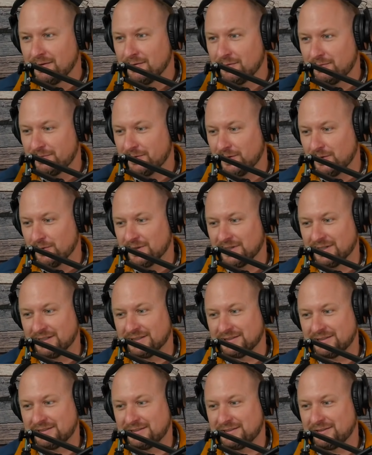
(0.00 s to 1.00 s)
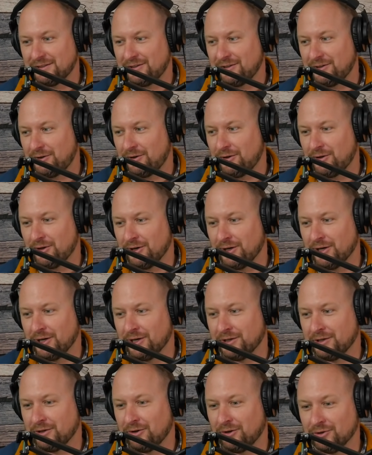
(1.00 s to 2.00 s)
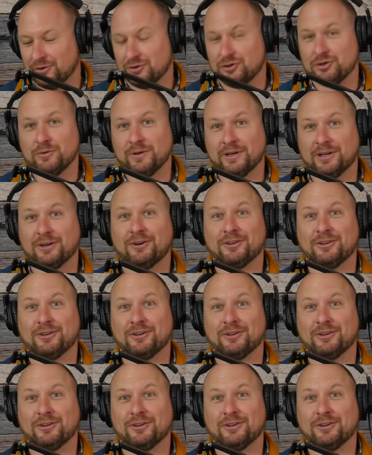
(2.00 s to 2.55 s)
focus on on doing